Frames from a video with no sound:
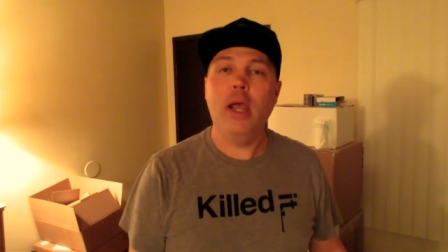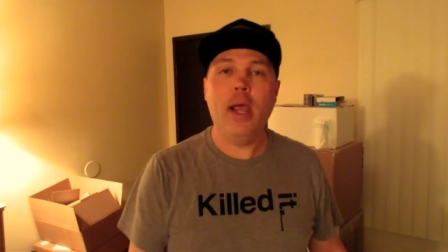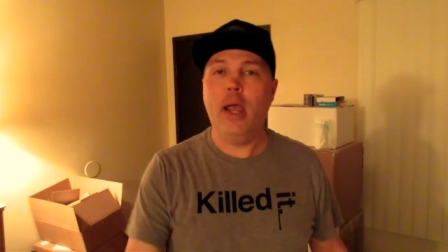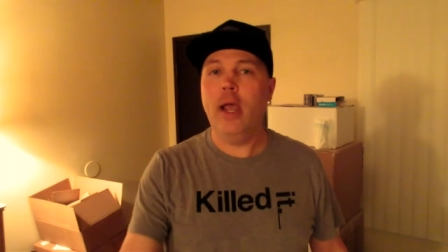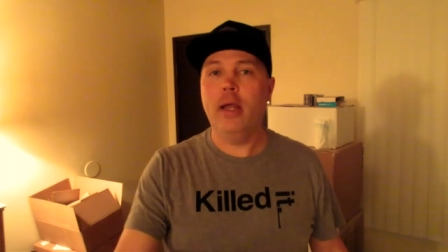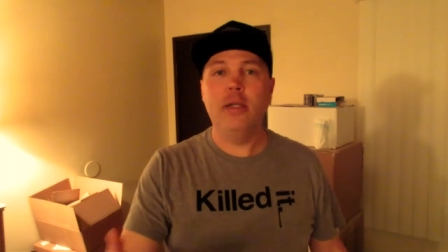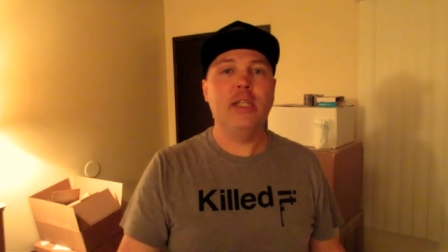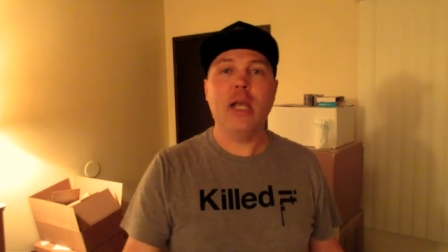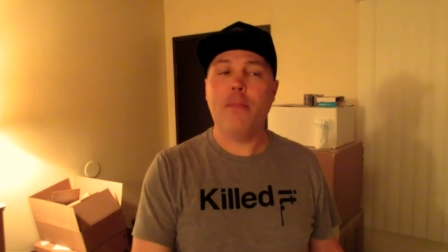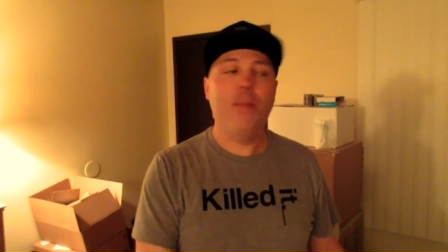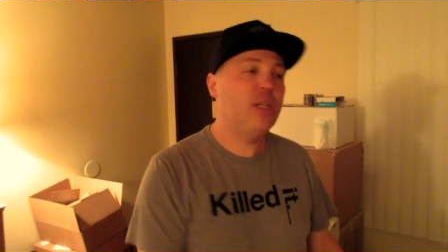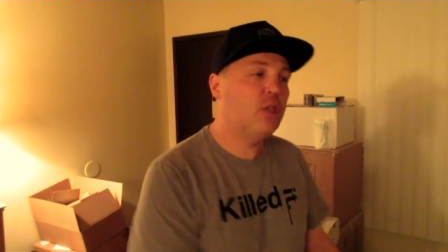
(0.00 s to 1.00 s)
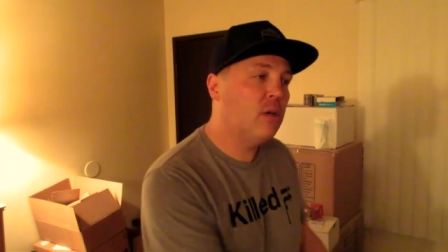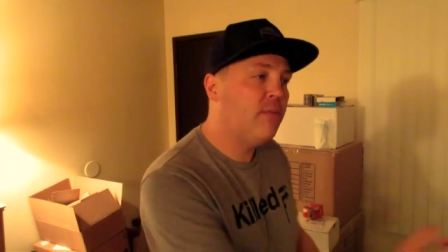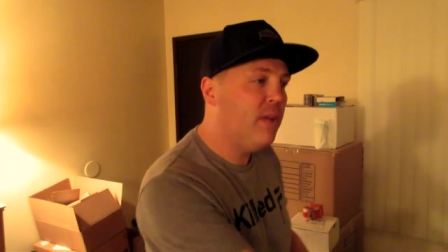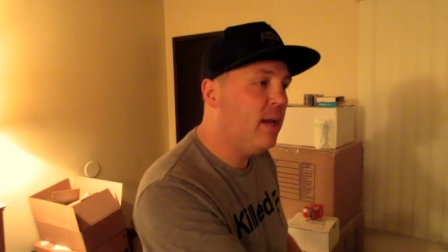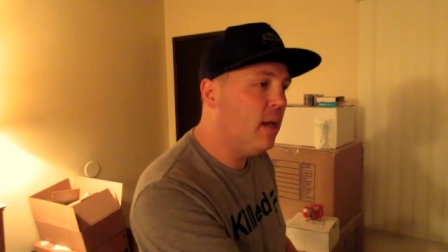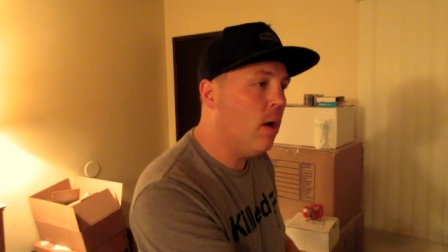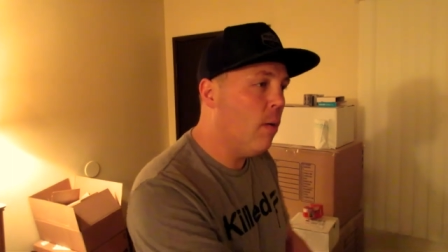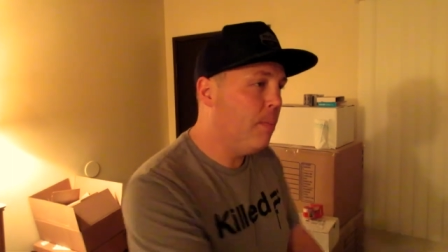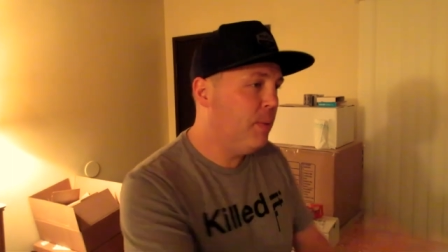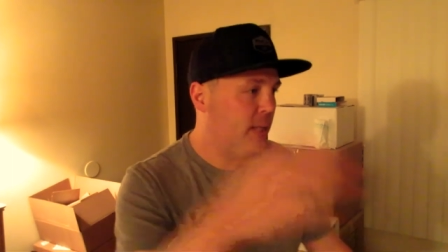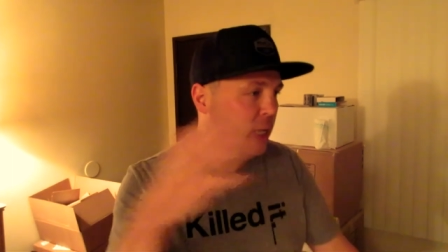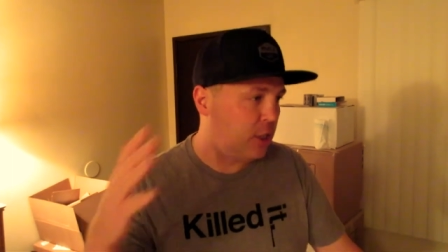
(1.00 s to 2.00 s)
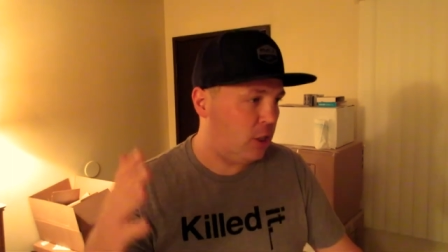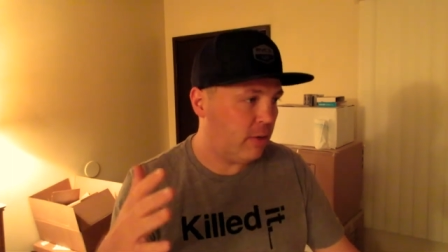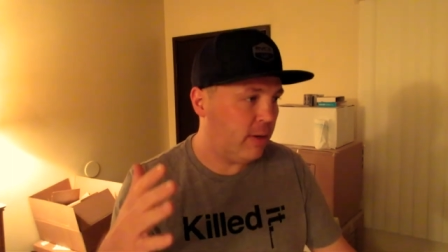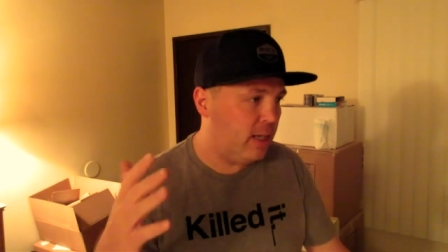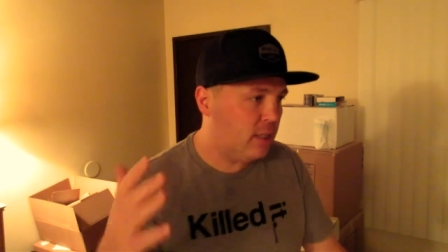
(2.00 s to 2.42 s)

and take a picture or video and put that shit on